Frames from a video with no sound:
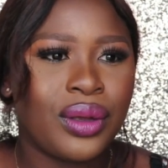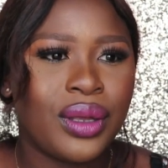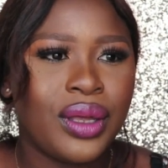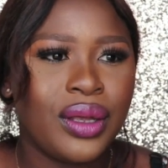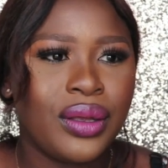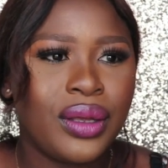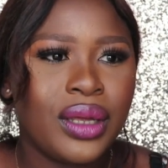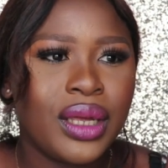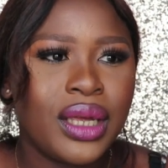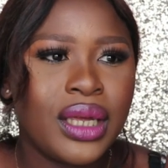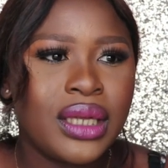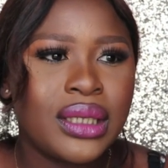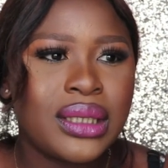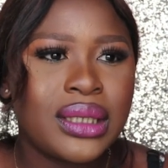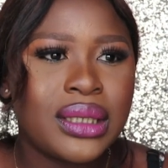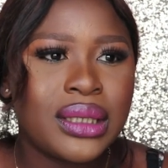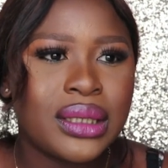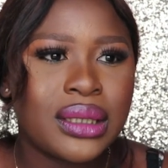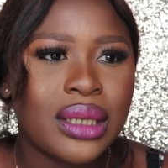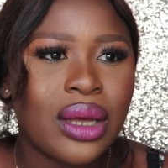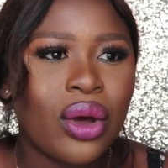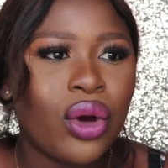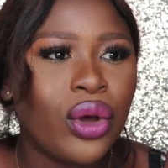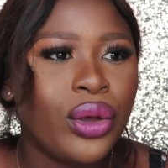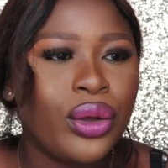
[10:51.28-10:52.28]

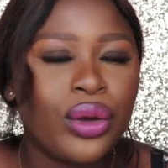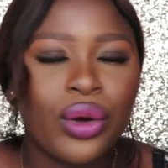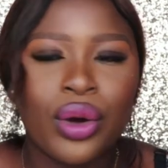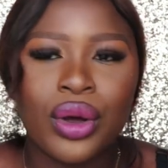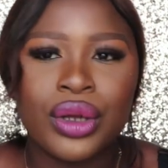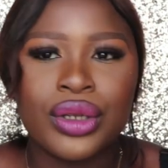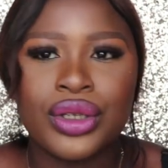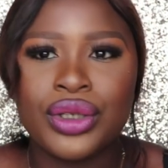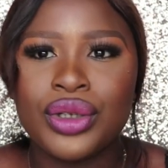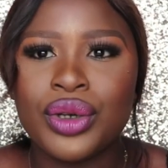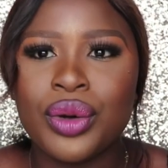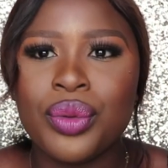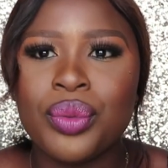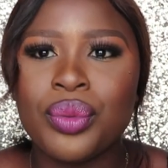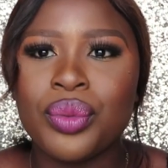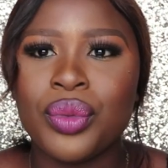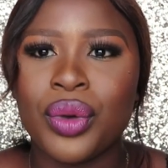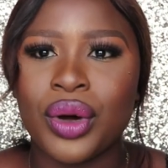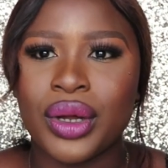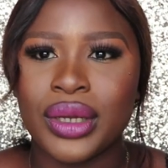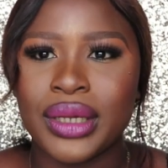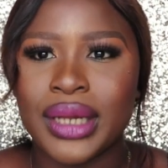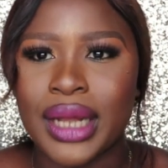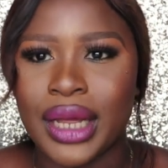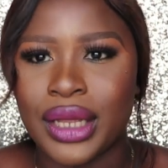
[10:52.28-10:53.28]
eat or you consume
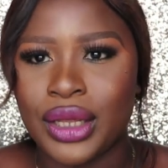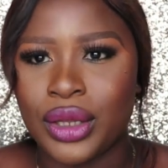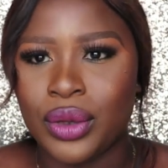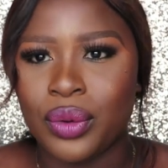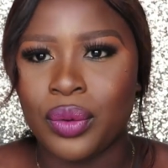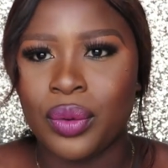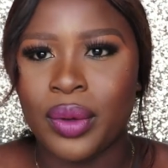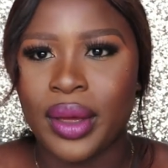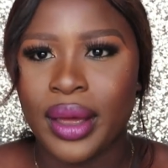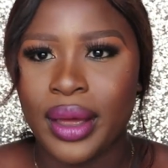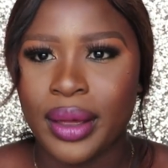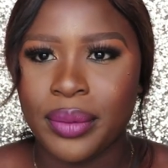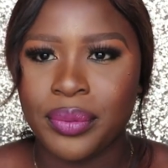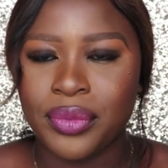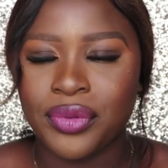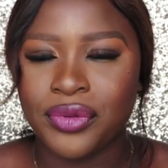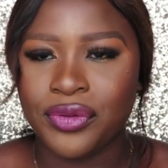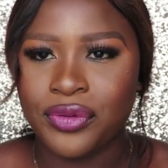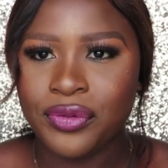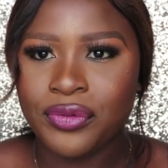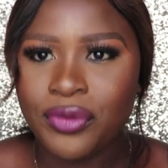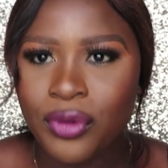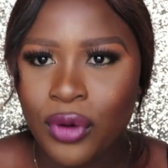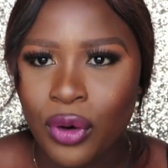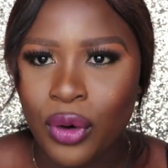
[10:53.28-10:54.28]
more than you were
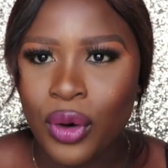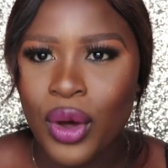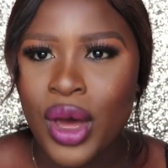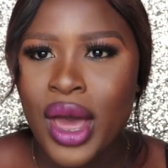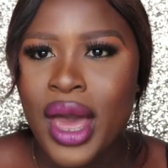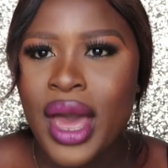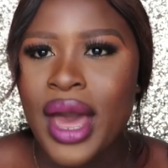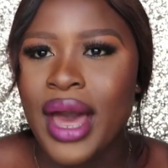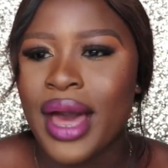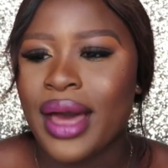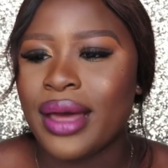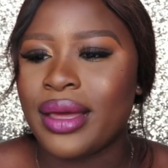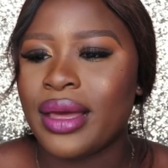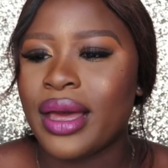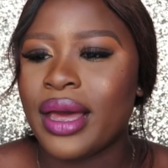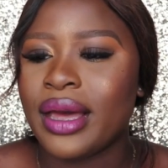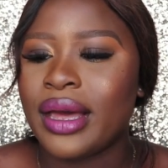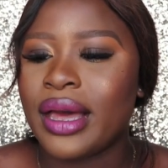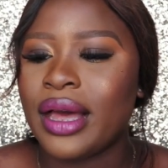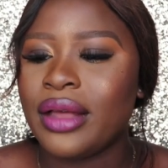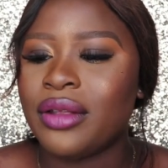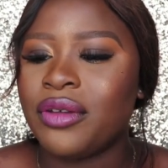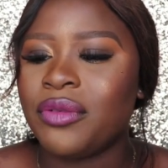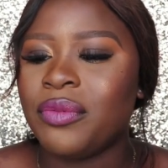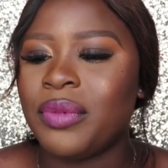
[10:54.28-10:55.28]
before, and you're
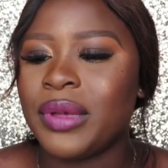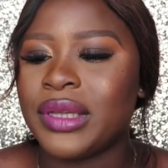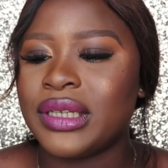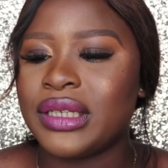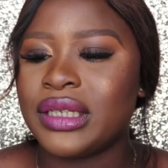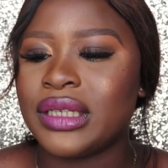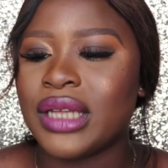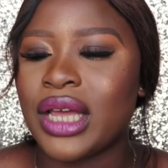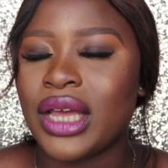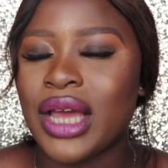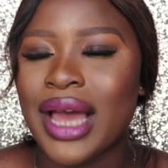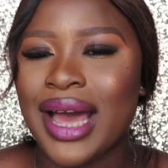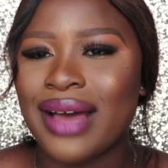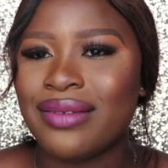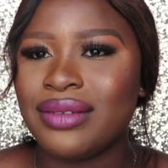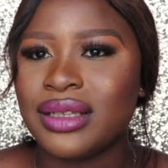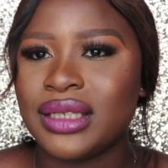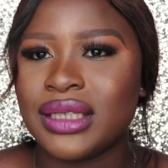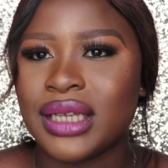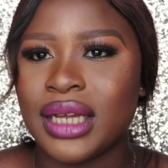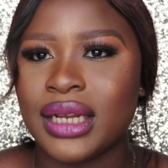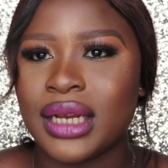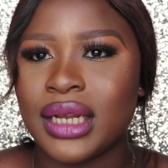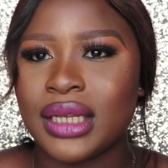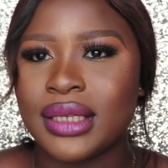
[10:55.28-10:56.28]
the kind of person that you have
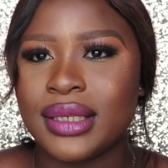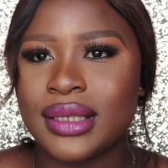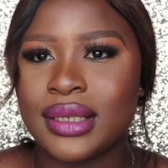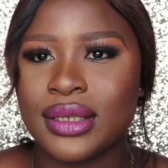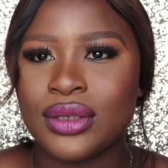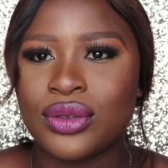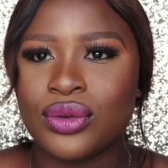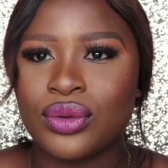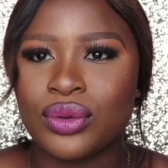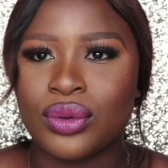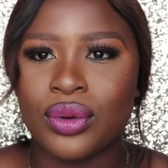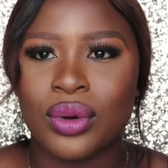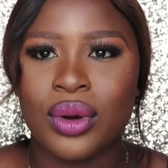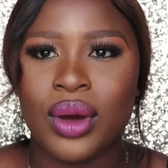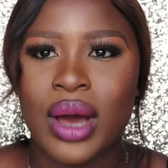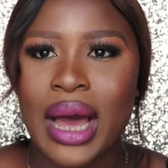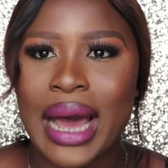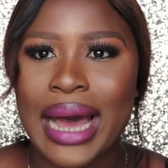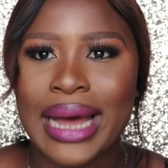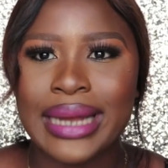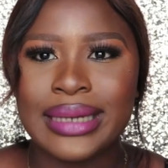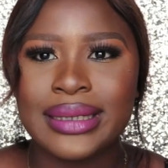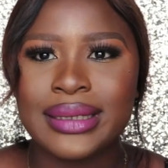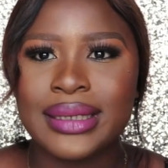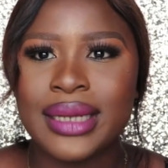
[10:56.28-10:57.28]
the tendency to
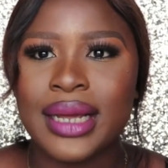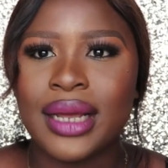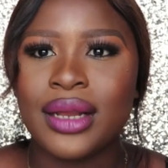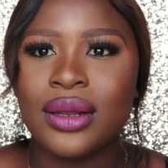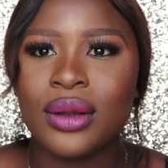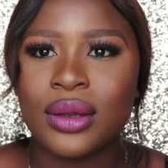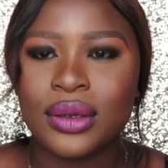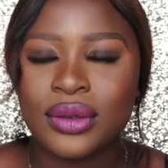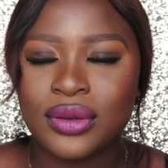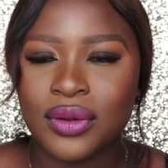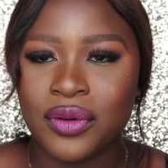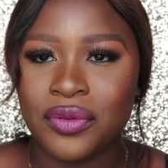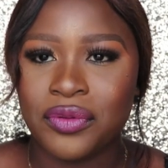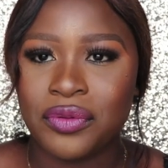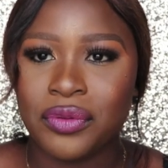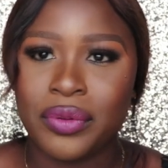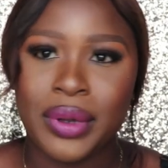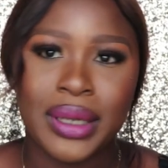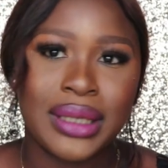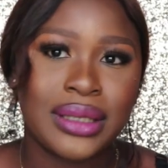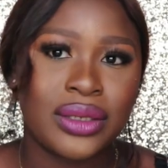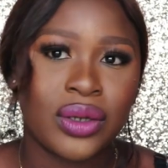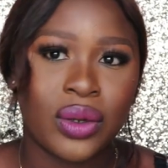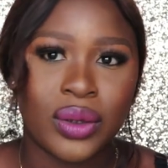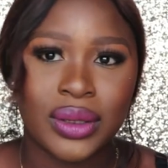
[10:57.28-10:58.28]
add a lot of
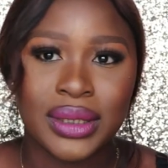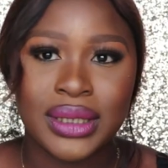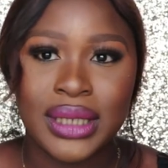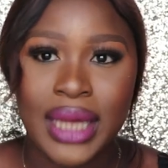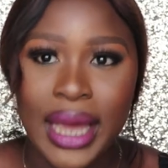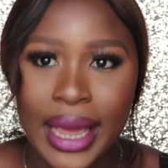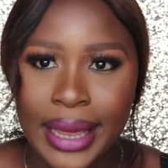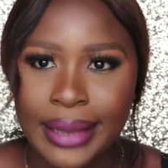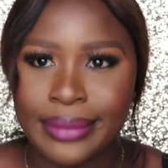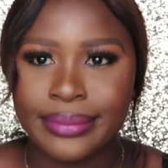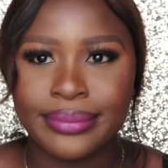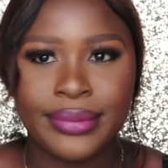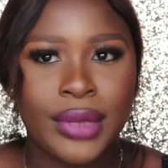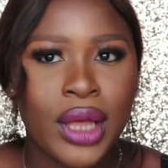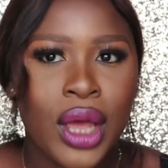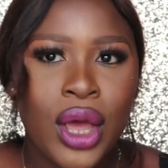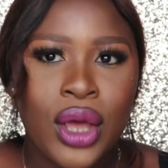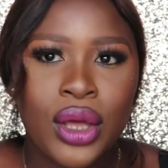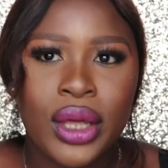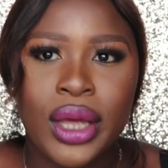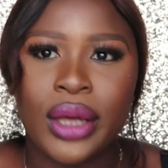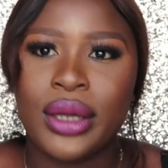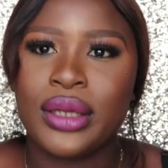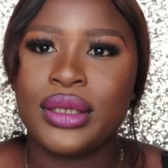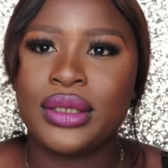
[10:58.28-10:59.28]
weight on time,
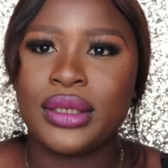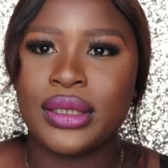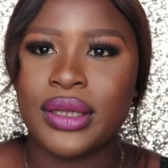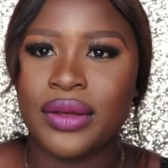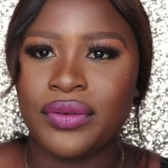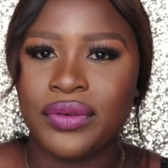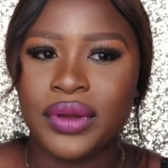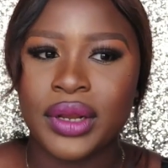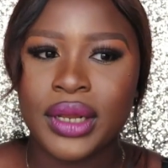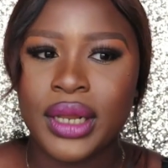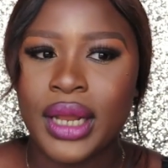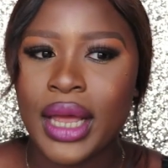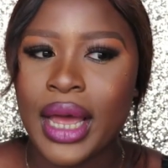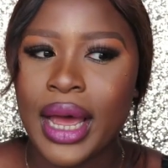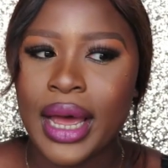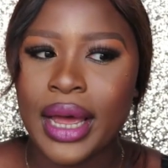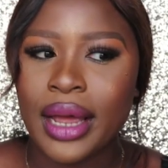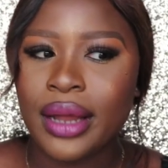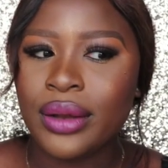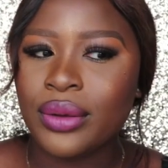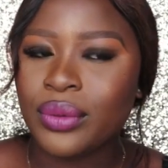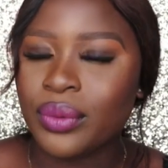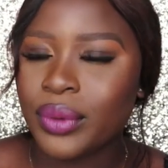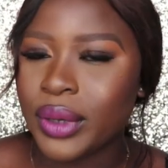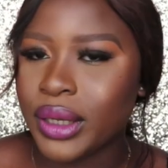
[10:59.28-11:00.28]
you're going to definitely
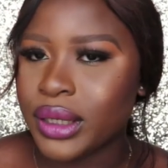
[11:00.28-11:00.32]
add